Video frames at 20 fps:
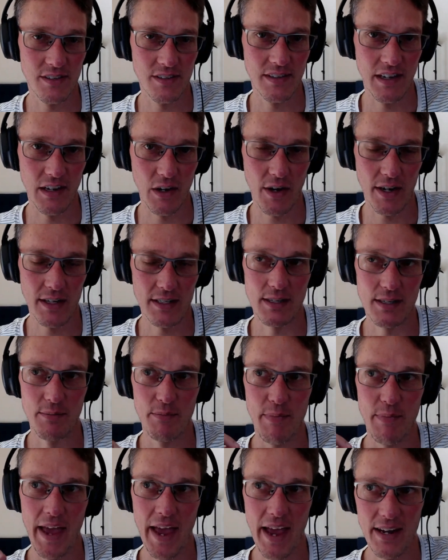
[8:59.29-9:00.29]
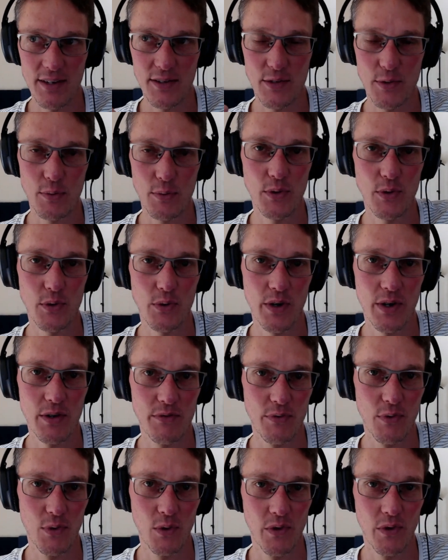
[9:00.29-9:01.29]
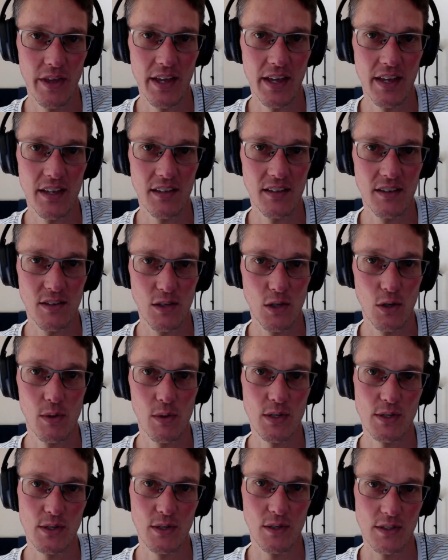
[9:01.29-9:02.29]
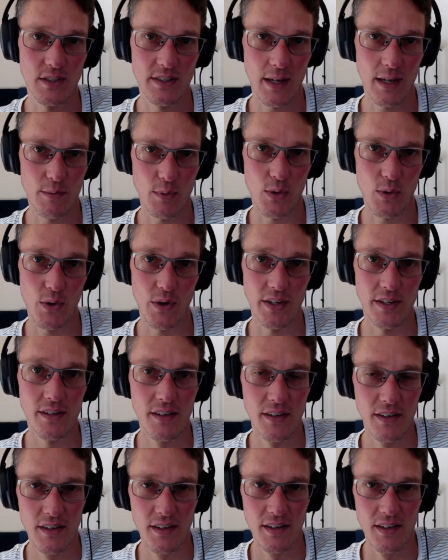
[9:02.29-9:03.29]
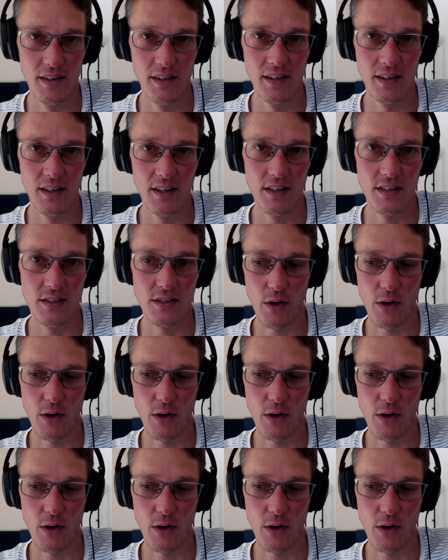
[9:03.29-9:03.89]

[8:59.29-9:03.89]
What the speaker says: and creates demand to a degree for their US dollar stablecoin. So